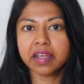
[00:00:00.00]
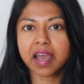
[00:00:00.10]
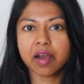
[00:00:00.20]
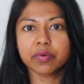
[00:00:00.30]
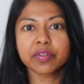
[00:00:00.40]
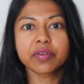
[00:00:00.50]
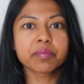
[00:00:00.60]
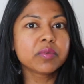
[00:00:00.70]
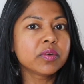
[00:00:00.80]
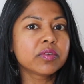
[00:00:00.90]
How are their
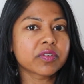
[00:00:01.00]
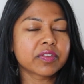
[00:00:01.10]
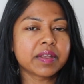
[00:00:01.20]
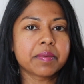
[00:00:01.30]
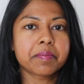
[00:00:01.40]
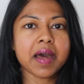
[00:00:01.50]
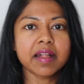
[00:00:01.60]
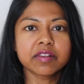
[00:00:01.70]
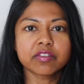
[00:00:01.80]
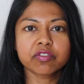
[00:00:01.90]
moods? Are they
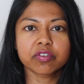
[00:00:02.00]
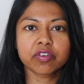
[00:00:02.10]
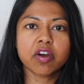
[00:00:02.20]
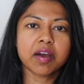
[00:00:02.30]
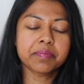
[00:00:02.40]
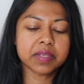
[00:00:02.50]
imbalanced or not?